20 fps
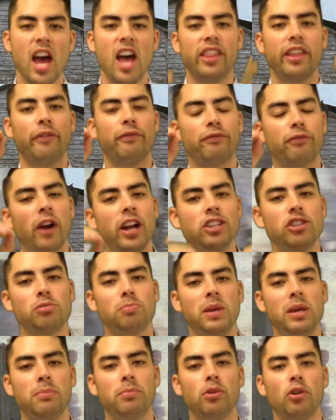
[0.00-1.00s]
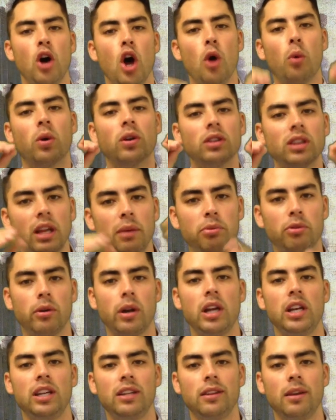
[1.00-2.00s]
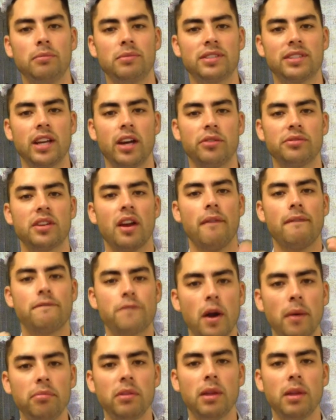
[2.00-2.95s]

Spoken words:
The French people were liberating themselves from